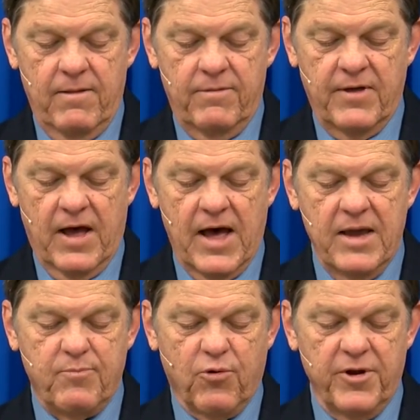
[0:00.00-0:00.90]
the
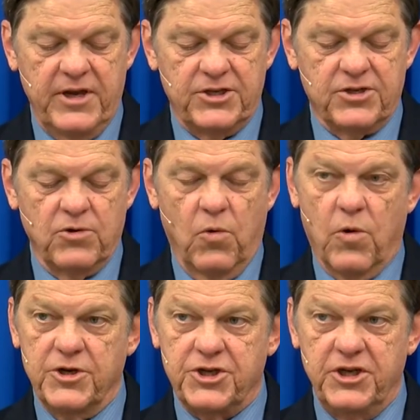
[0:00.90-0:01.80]
high priest,
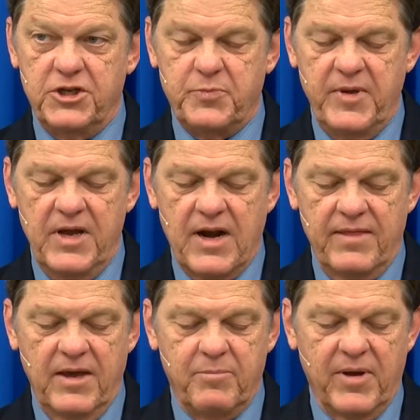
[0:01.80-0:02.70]
or as Goodspeed, I
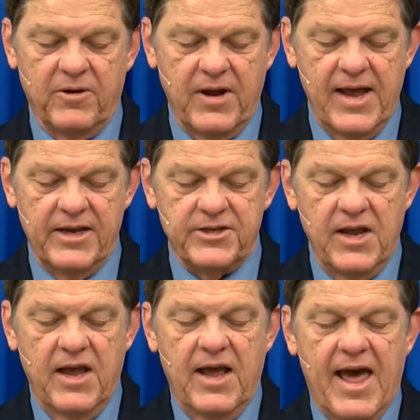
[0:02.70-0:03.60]
think better has,
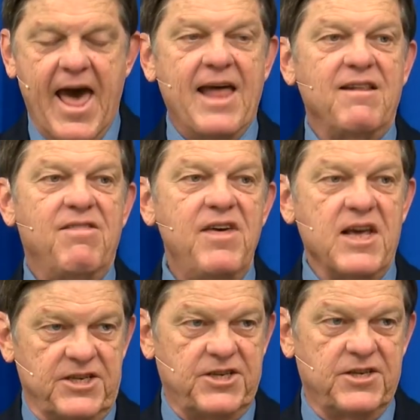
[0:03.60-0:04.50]

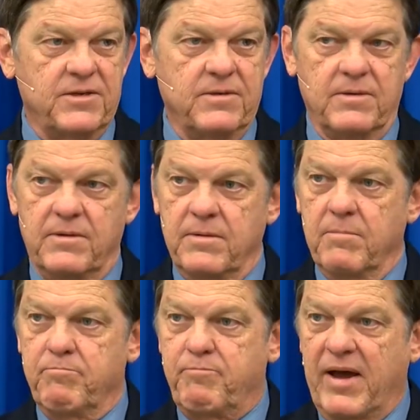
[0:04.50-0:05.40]

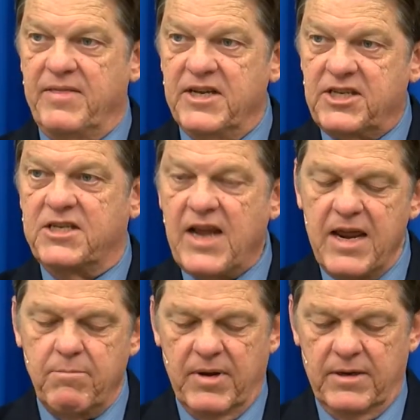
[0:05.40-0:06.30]
by this
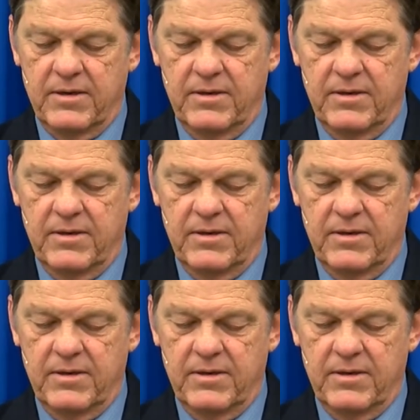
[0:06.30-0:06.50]
statement,